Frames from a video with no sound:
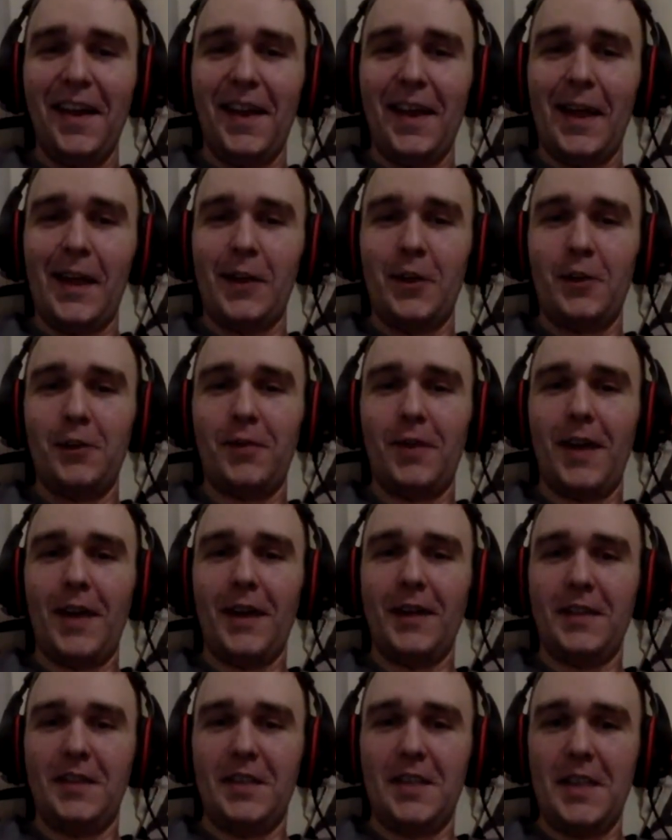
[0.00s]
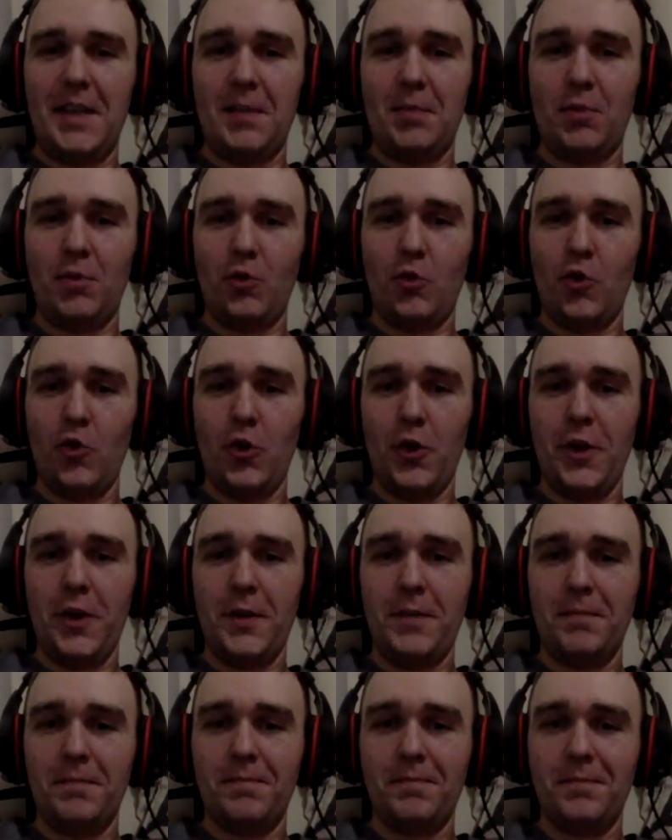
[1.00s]
And you've got Deep
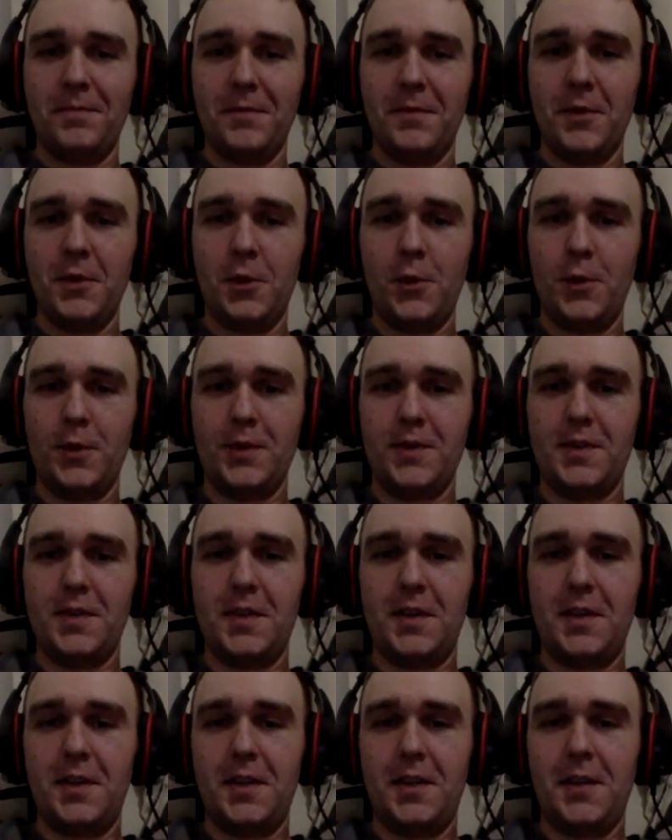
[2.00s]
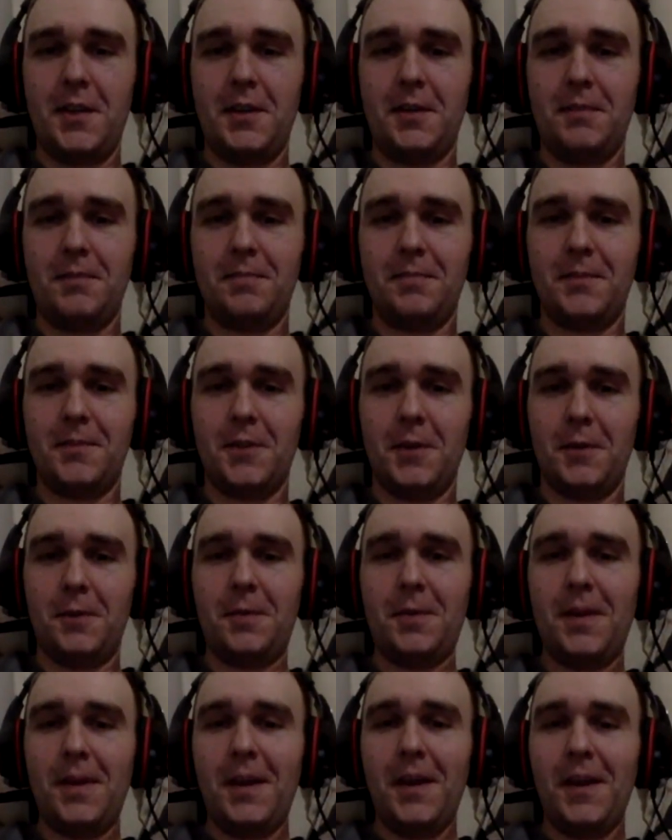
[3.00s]
Roy, who is so
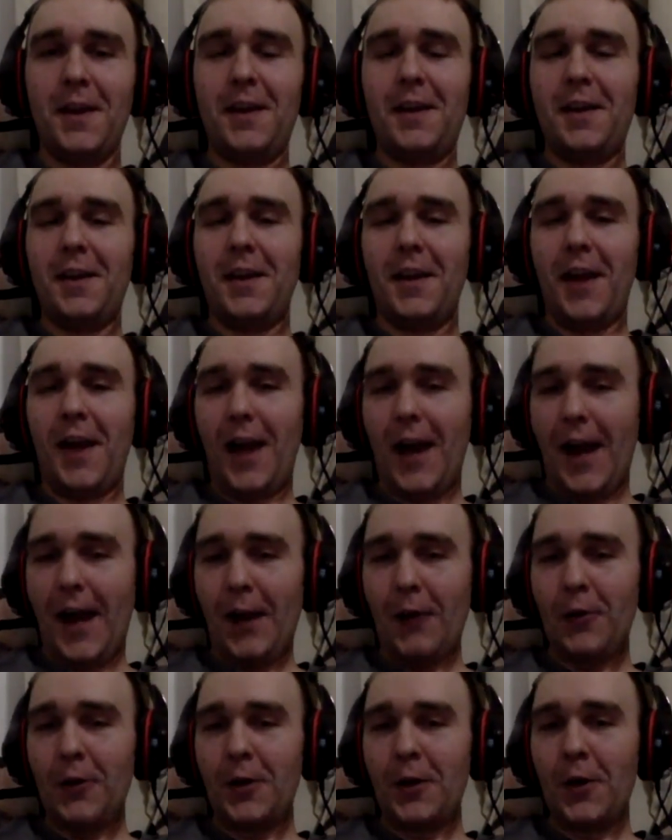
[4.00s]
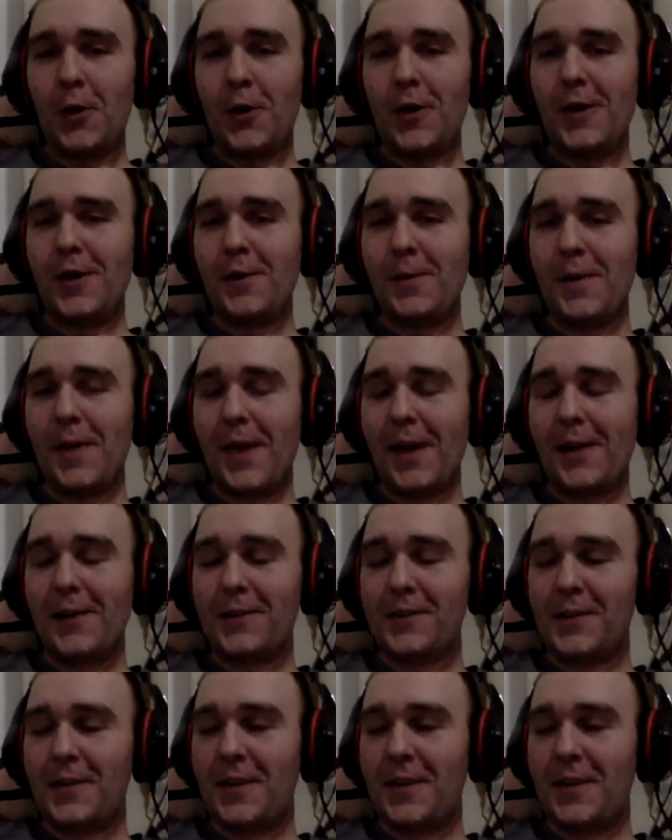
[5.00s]
I only know him as